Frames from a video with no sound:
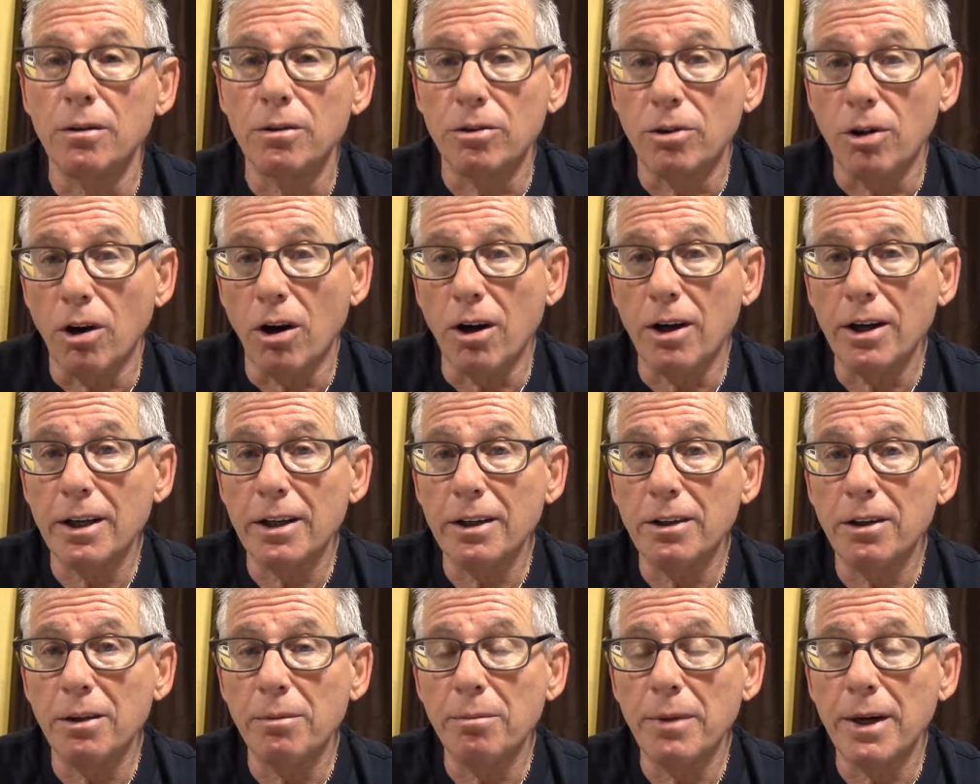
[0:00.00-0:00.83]

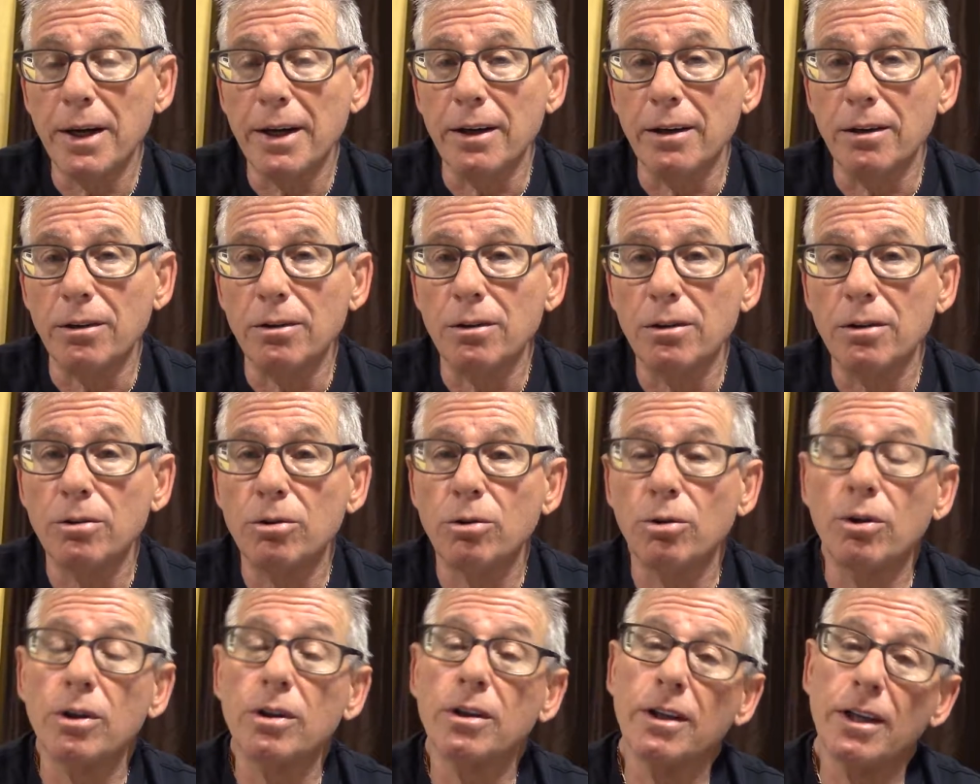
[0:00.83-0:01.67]
target the mail
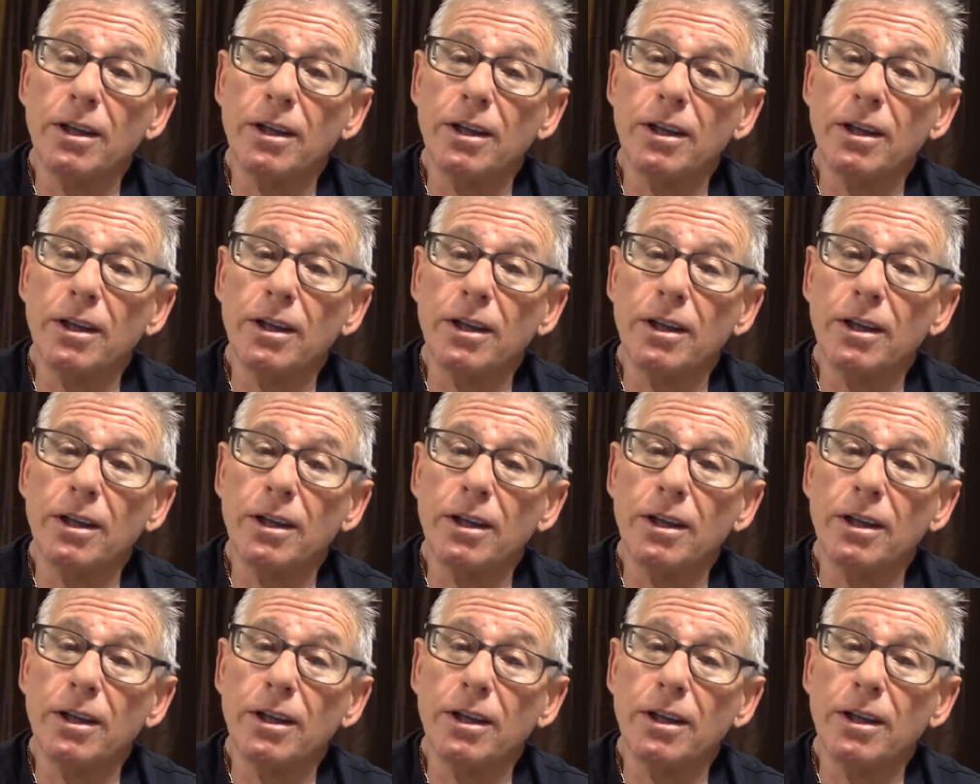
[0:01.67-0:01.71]
toward,